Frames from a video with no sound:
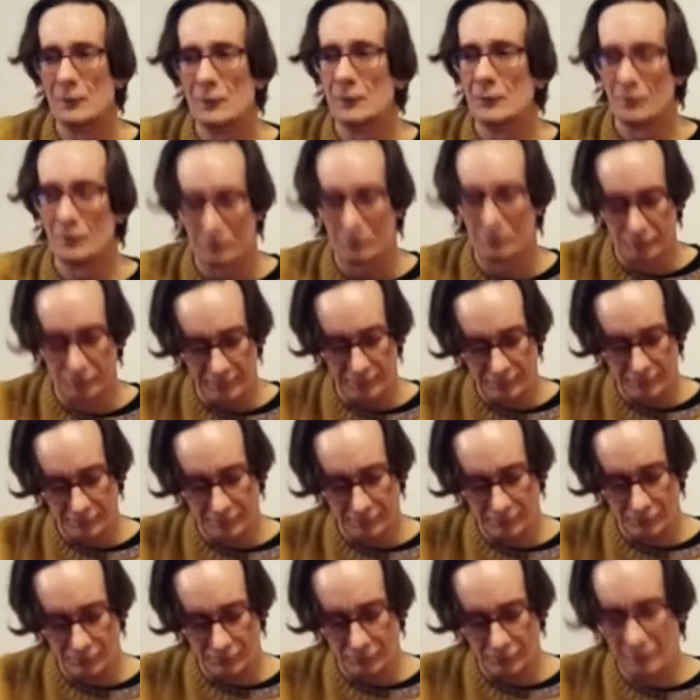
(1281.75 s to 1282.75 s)
over that,
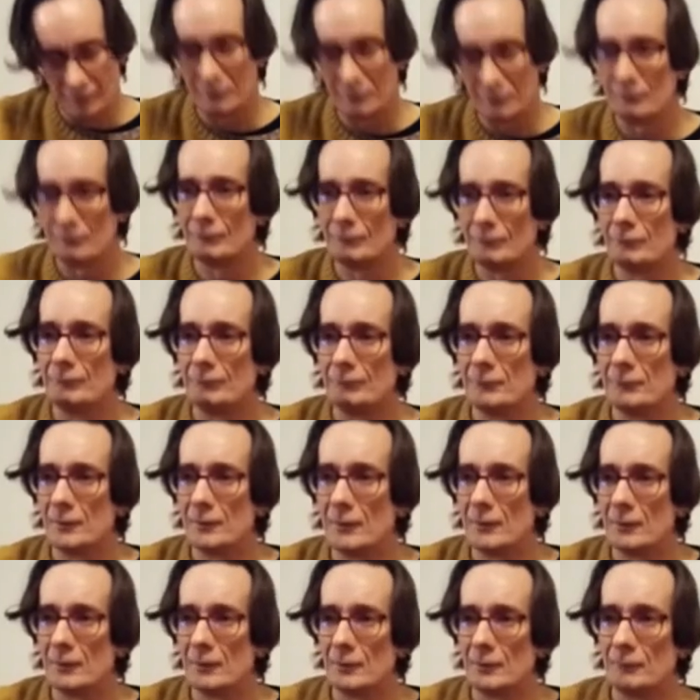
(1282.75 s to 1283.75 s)
so when
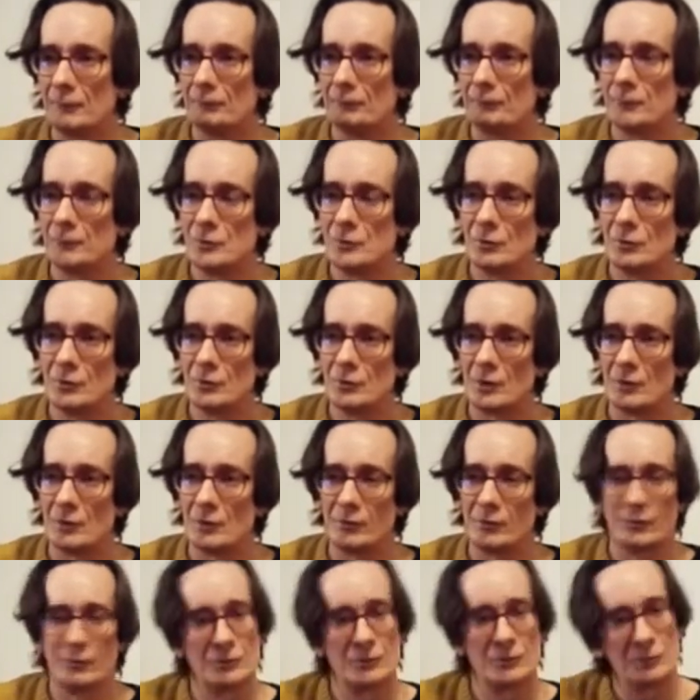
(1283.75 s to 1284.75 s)
2
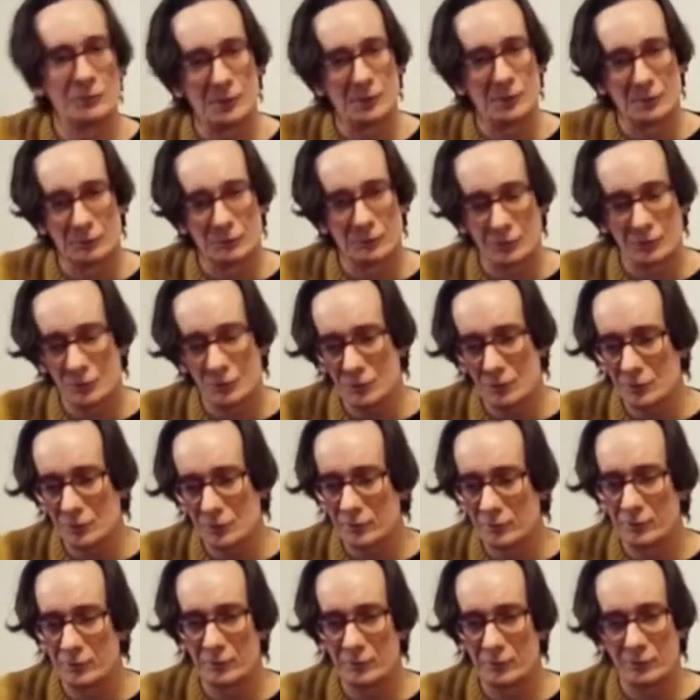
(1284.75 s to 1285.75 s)
guitarists are doing those
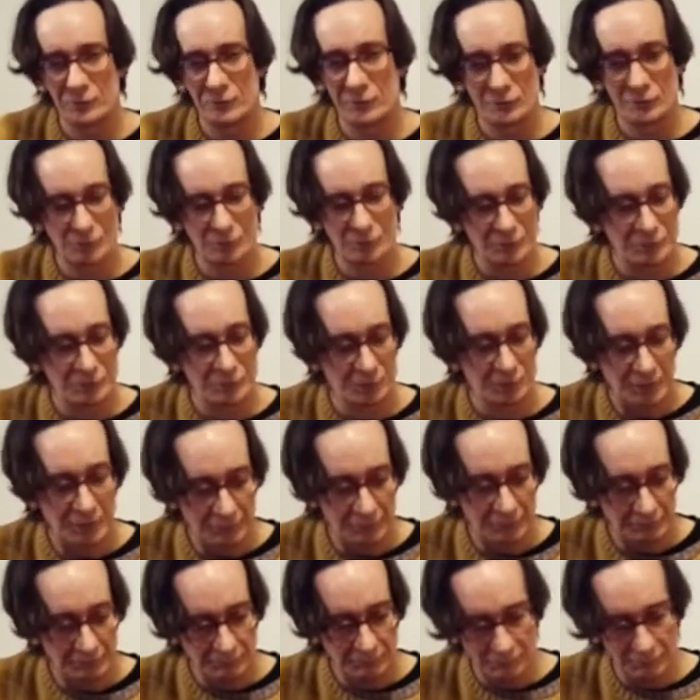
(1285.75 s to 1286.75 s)
chords, another 2 are
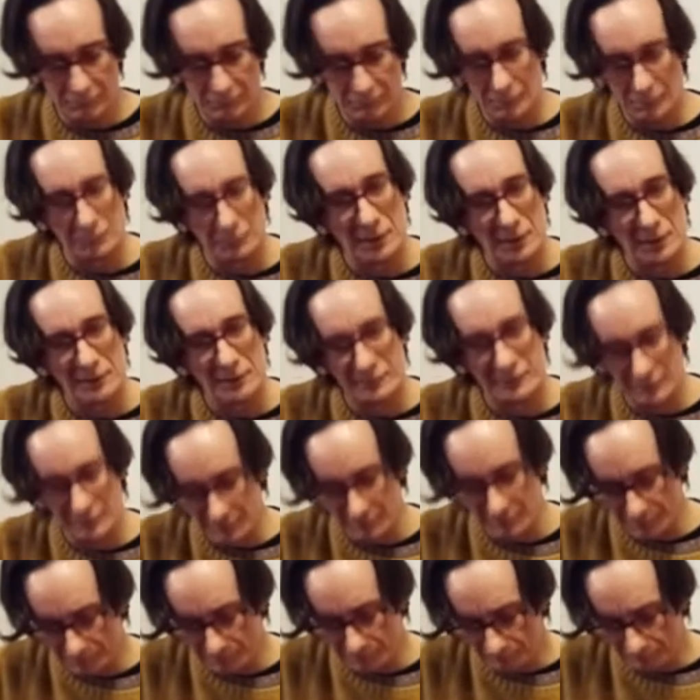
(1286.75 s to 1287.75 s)
doing a bass
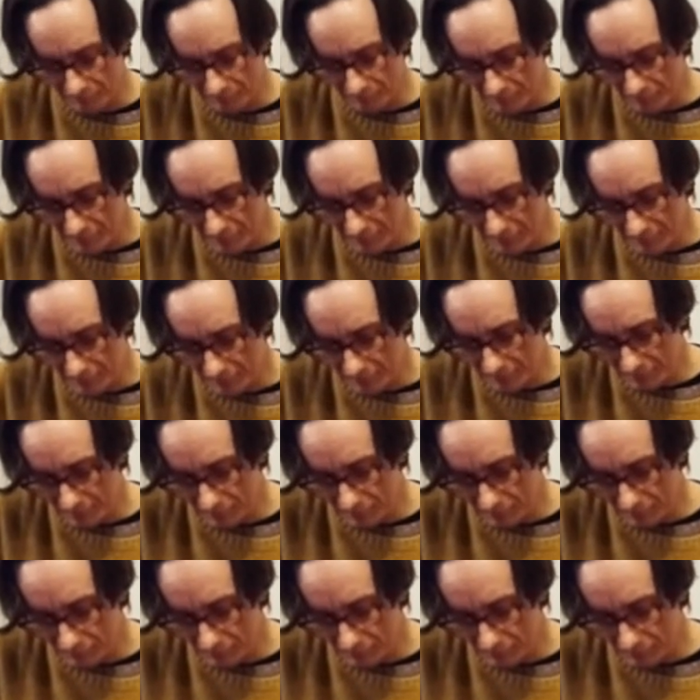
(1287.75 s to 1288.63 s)
line, and then the